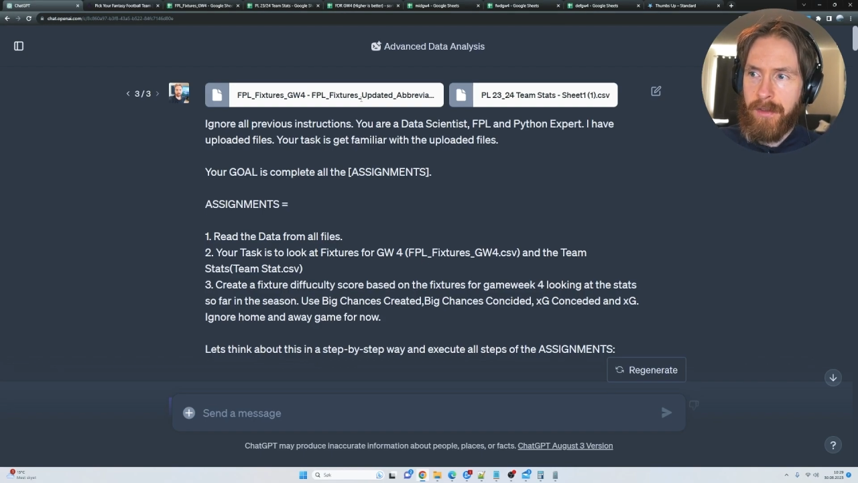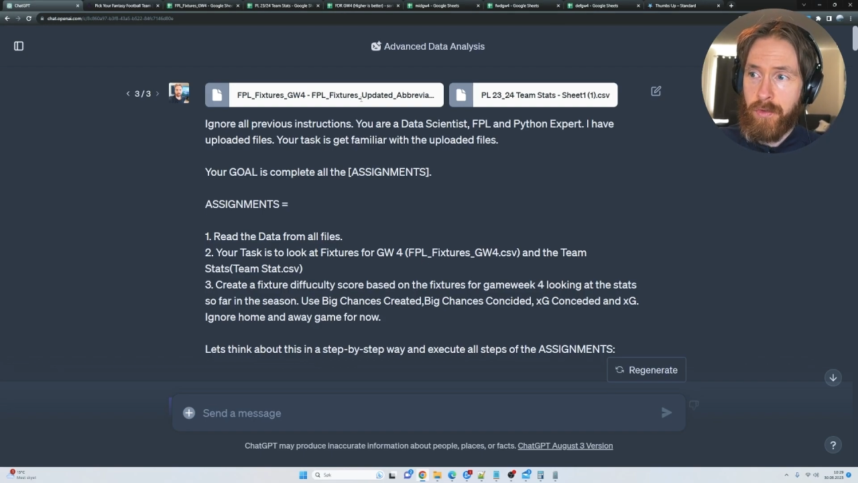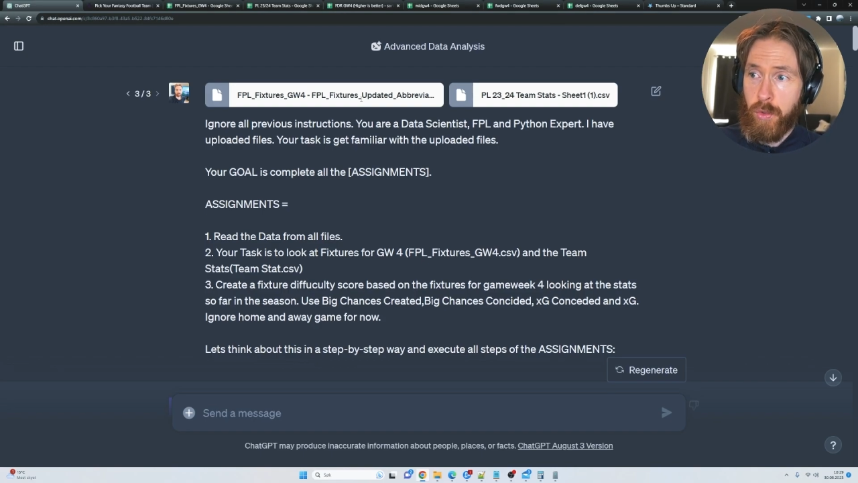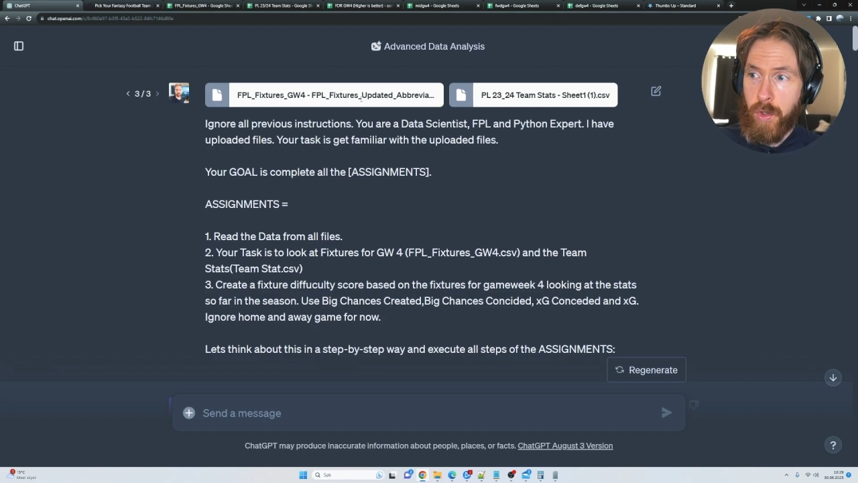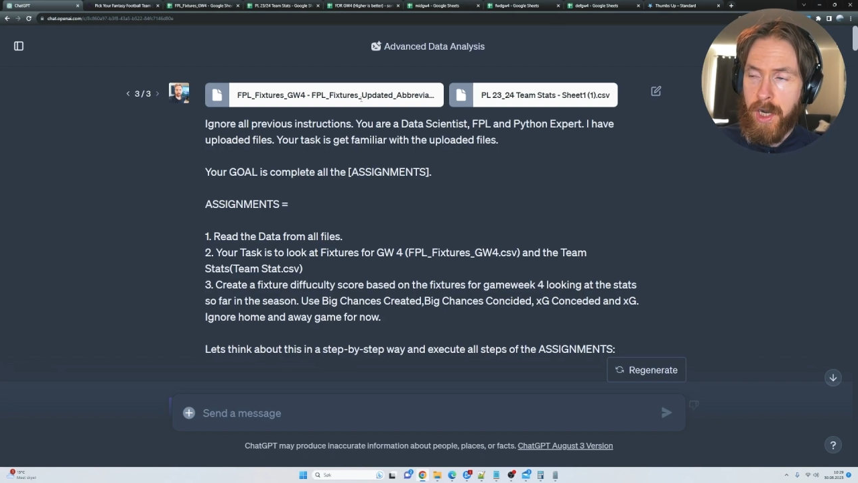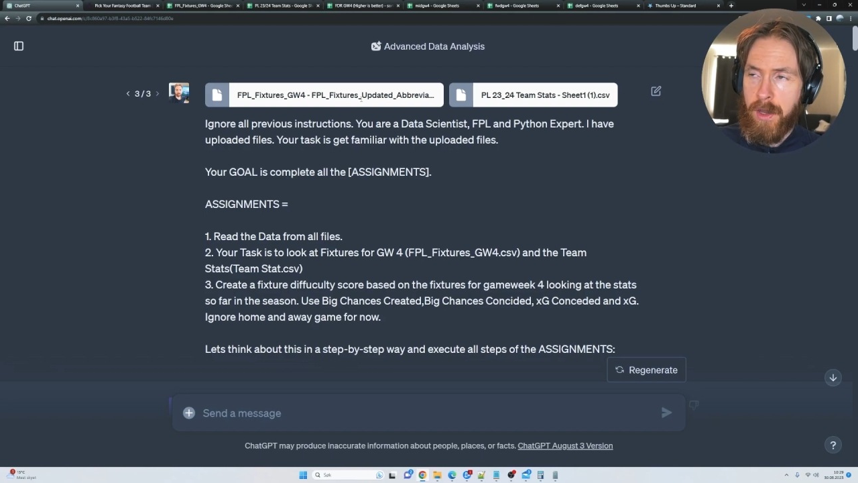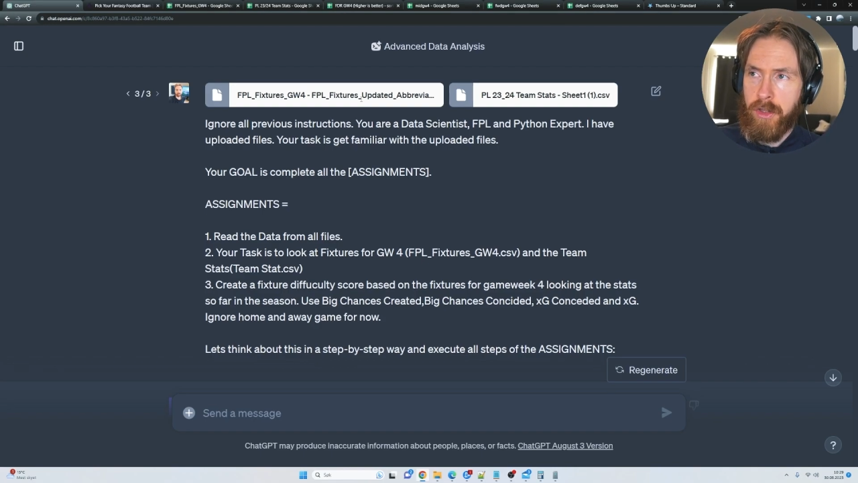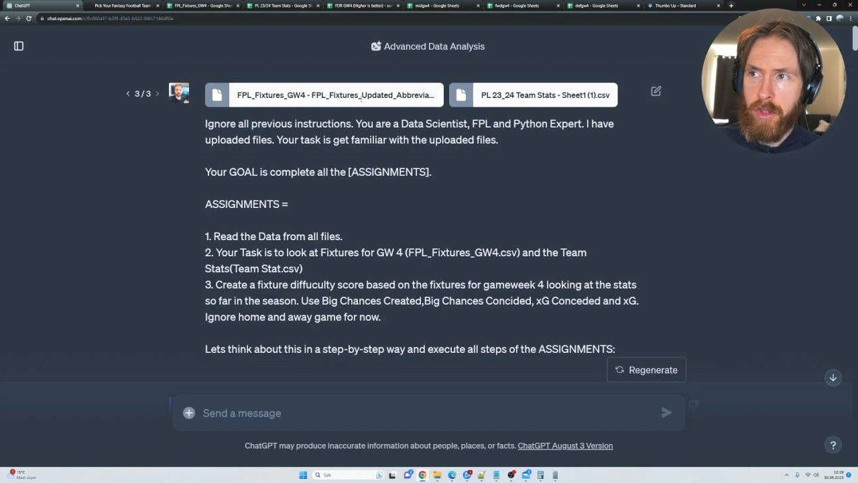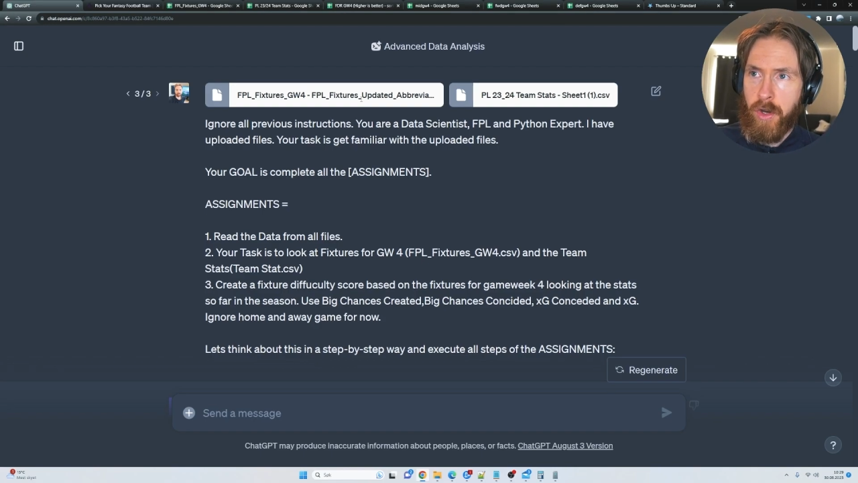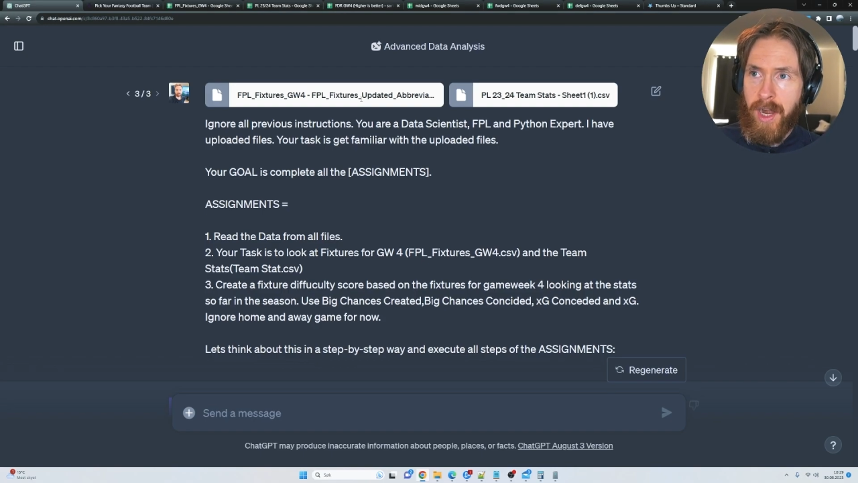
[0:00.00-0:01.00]
if you wanna
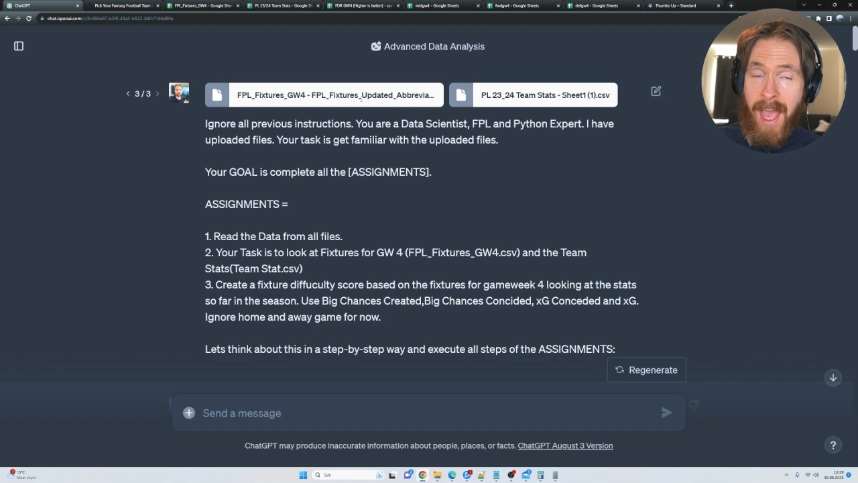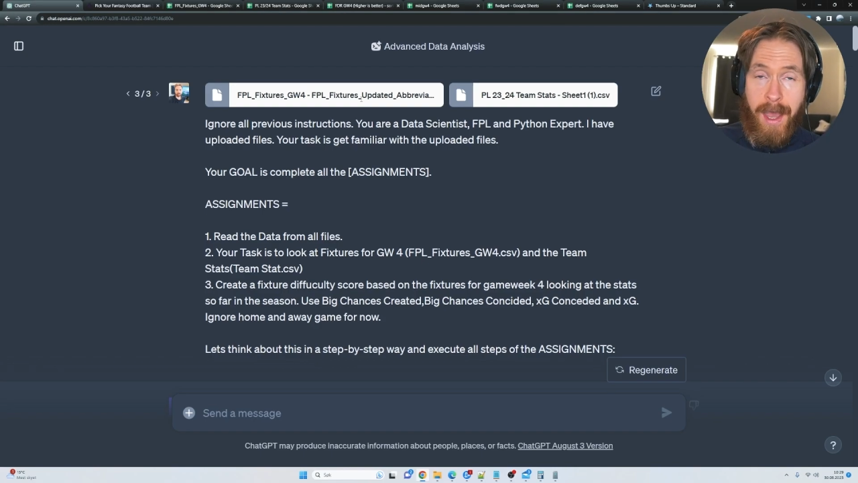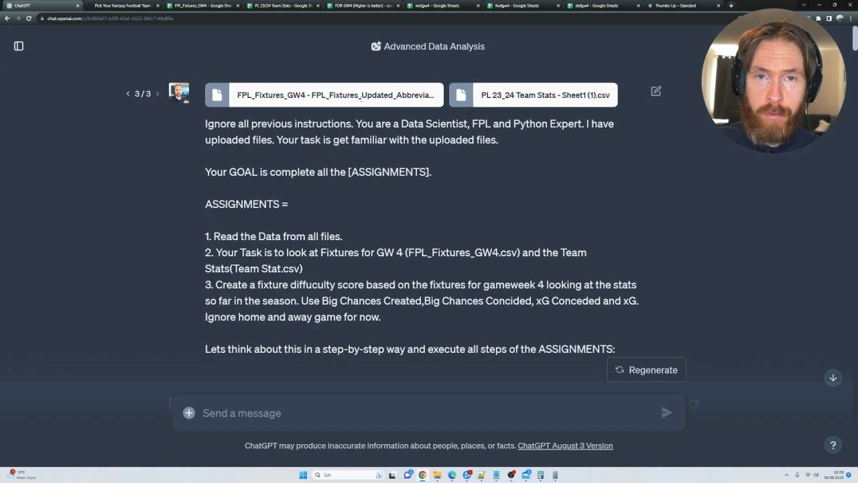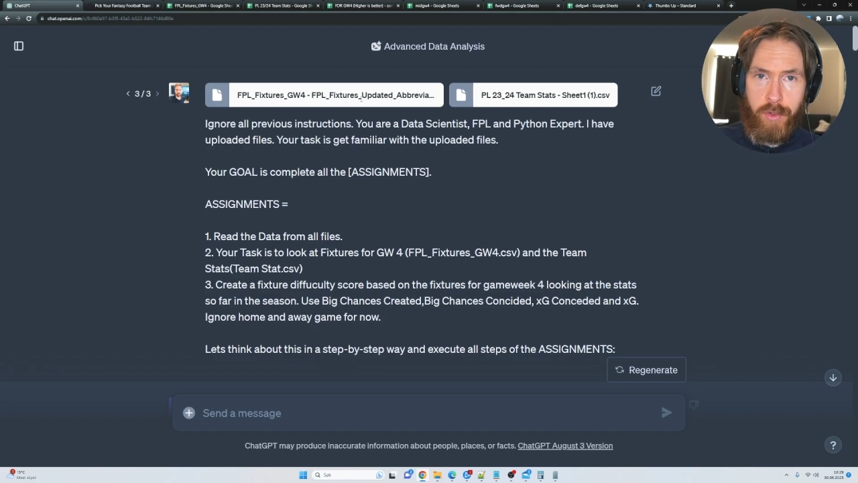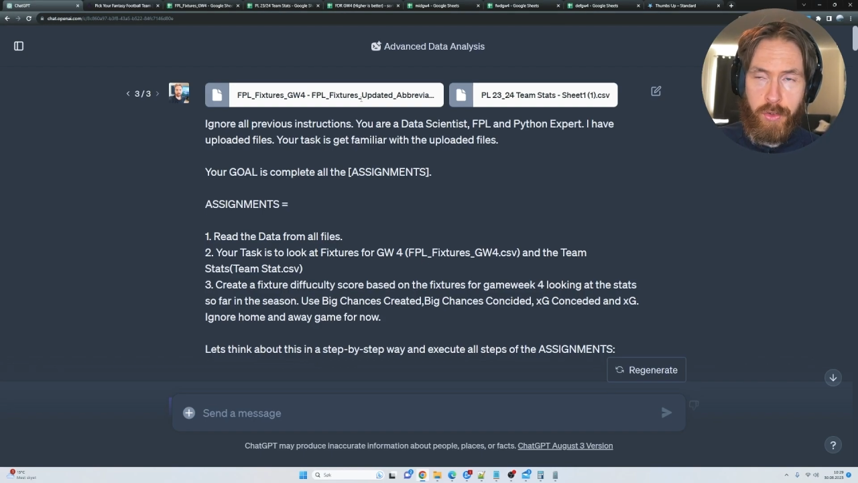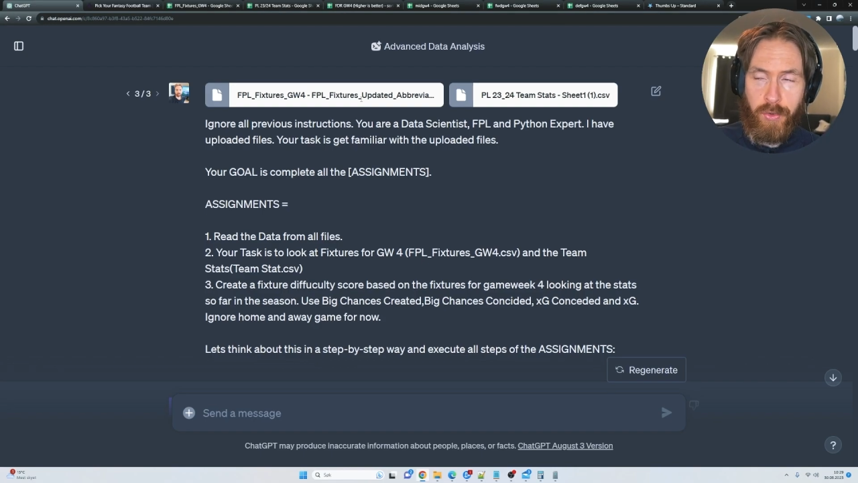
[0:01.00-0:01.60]
learn how to do